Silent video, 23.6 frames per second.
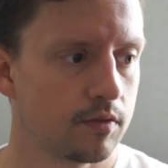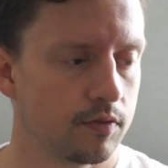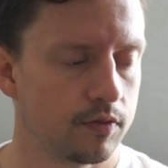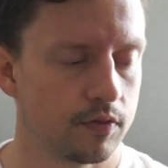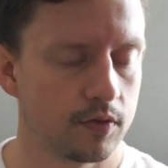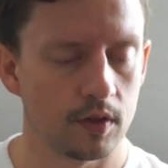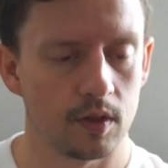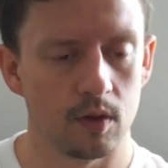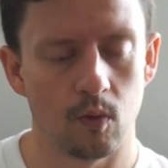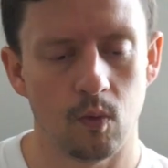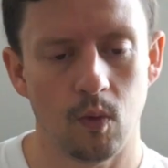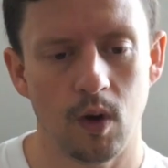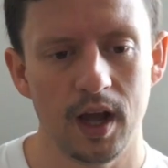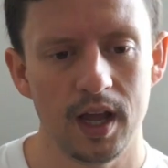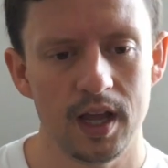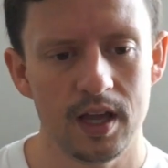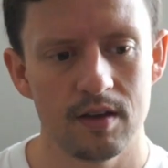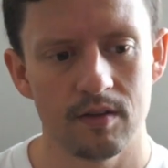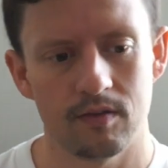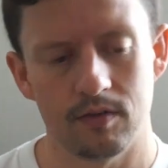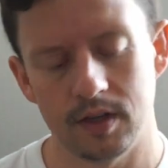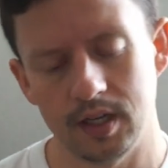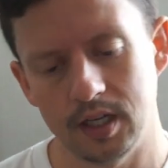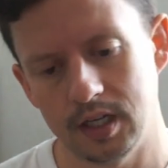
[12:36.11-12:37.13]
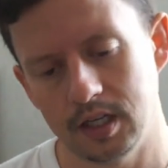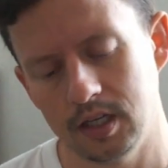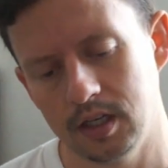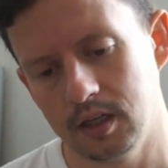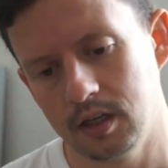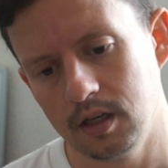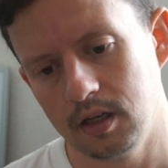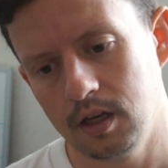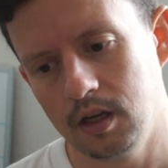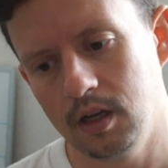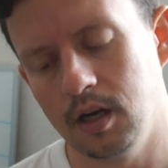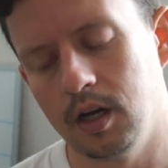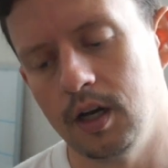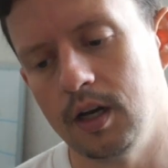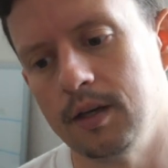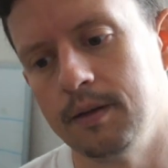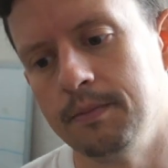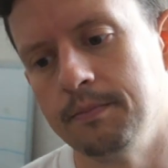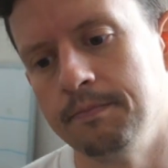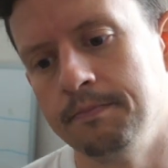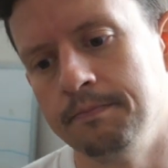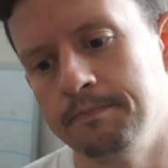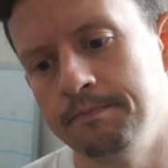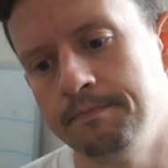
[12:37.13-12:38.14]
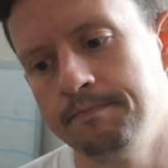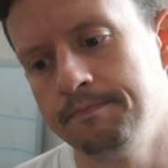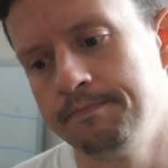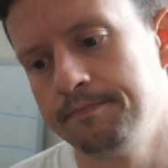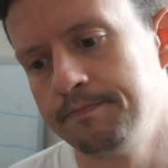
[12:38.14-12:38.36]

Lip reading: the why of it, I